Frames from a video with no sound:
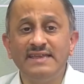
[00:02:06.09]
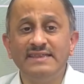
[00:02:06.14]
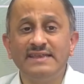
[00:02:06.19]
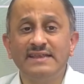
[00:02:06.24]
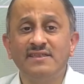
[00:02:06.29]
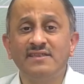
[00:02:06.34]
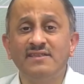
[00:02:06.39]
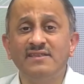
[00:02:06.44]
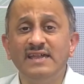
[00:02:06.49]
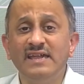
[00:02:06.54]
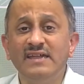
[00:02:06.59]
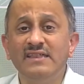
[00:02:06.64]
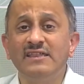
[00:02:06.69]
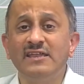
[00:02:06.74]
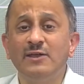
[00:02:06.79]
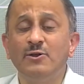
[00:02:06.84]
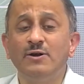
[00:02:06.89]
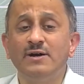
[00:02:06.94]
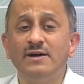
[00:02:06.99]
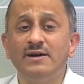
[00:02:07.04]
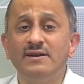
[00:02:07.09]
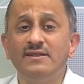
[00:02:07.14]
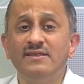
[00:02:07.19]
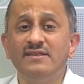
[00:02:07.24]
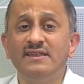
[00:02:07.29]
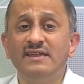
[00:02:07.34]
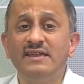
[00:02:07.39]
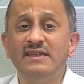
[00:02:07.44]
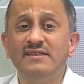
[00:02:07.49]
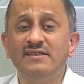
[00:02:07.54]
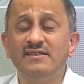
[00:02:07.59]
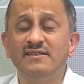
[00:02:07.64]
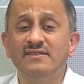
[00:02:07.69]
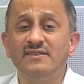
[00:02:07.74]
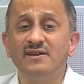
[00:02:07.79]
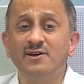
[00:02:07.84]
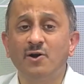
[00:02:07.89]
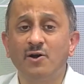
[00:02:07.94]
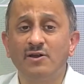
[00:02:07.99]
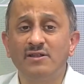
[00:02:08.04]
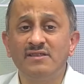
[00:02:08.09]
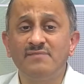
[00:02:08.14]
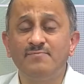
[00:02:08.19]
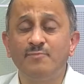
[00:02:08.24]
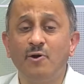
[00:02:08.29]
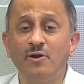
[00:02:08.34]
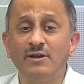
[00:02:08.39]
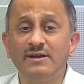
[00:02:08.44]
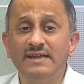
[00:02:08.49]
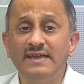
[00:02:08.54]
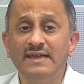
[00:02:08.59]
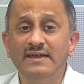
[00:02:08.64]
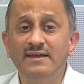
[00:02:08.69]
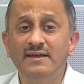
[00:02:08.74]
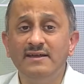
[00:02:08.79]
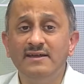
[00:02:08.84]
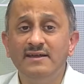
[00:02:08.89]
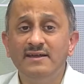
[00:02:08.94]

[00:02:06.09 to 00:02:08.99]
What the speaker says: that 6 kilohertz is the corresponding